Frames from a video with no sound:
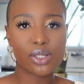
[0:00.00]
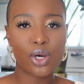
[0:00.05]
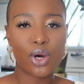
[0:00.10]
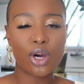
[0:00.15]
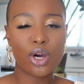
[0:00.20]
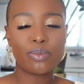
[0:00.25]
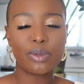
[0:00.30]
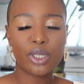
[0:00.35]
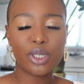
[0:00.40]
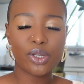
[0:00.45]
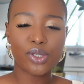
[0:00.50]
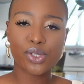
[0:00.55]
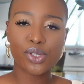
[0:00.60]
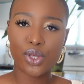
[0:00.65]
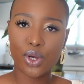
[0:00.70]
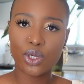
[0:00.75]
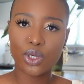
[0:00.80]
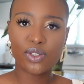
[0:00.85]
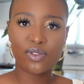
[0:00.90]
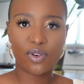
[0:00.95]
code because
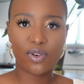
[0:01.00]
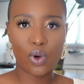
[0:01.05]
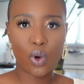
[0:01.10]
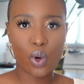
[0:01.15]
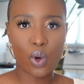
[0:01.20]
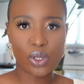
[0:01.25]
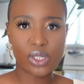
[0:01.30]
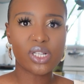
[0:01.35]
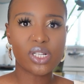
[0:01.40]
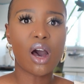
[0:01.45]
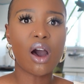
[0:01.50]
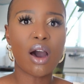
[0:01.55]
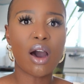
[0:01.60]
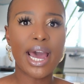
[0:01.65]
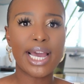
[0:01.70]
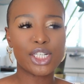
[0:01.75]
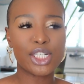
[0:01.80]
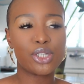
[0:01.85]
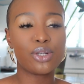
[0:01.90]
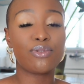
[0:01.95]
those floors are
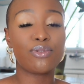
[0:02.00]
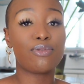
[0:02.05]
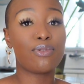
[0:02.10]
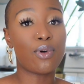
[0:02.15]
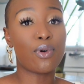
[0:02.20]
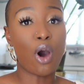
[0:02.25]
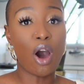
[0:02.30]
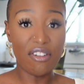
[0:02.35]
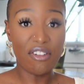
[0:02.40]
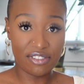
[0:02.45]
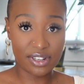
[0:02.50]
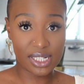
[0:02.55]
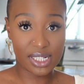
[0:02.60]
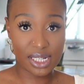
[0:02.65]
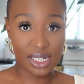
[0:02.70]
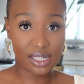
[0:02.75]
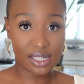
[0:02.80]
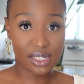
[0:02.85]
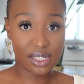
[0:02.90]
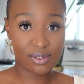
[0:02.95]
actually for
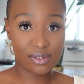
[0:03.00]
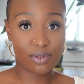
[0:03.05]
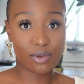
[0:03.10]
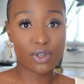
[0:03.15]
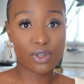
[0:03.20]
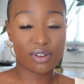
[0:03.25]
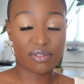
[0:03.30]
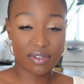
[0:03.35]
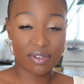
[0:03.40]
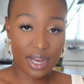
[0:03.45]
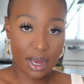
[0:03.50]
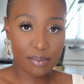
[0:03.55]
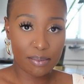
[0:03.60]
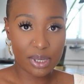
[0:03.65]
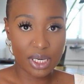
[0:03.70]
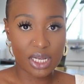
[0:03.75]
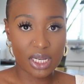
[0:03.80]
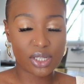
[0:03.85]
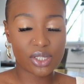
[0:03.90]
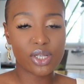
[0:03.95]
offices for different
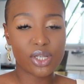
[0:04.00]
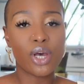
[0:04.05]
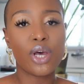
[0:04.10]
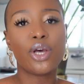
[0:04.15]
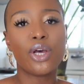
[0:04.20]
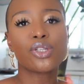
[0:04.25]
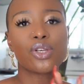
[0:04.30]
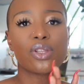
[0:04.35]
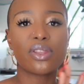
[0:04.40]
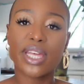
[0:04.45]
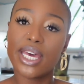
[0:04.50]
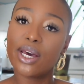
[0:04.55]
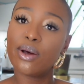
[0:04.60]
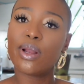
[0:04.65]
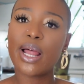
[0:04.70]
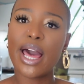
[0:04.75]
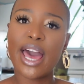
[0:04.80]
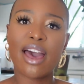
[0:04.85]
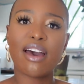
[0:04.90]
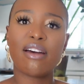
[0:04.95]
companies. So
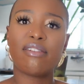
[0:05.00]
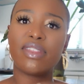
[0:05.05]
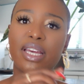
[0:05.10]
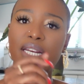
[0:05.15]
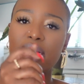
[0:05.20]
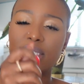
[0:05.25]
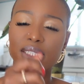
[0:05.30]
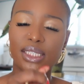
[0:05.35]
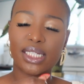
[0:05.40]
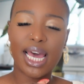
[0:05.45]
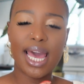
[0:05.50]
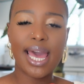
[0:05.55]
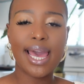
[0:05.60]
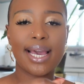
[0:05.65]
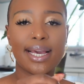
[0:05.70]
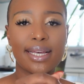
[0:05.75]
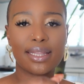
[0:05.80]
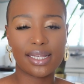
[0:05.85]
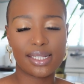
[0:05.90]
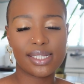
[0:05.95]
they'll have their little
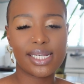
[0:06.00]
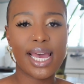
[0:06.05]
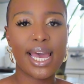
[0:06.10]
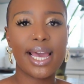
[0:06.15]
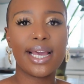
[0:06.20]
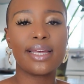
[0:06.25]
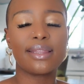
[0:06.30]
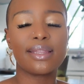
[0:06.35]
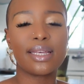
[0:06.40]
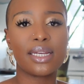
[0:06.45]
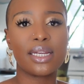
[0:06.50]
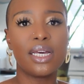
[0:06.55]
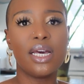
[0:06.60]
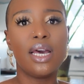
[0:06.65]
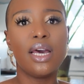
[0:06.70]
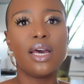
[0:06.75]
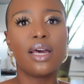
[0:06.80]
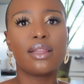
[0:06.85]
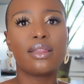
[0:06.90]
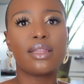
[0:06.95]
tag, they tag, and then
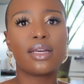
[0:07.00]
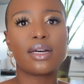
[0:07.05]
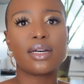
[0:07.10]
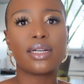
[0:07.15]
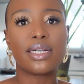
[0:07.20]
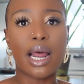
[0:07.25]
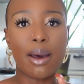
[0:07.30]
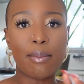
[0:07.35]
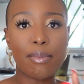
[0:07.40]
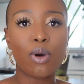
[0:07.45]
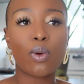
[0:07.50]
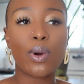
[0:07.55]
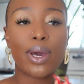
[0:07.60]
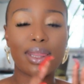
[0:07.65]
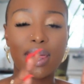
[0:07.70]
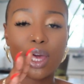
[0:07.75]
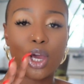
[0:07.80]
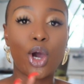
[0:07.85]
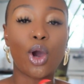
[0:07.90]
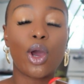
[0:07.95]
the number where
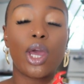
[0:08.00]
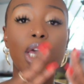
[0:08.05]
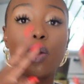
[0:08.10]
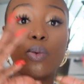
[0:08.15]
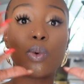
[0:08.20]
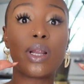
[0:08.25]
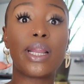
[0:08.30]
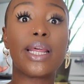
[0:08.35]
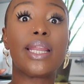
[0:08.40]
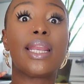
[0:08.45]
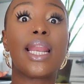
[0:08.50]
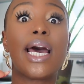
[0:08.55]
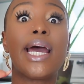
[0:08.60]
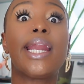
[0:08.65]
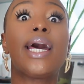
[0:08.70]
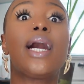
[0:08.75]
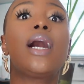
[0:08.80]
they're going will then light